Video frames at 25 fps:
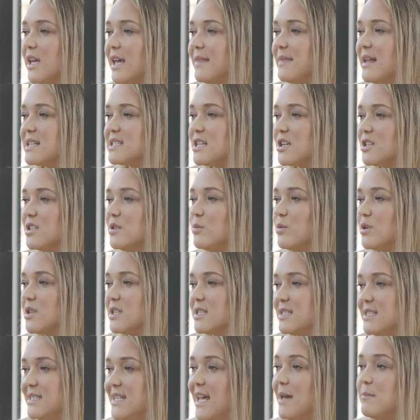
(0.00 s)
And that's actually one of the
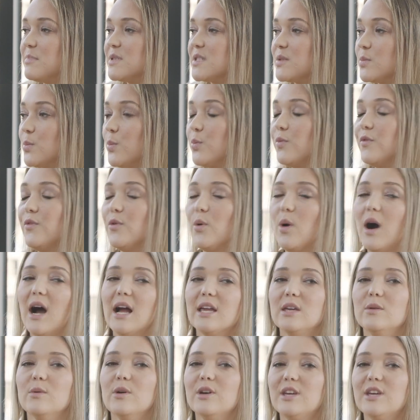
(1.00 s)
steps for Are You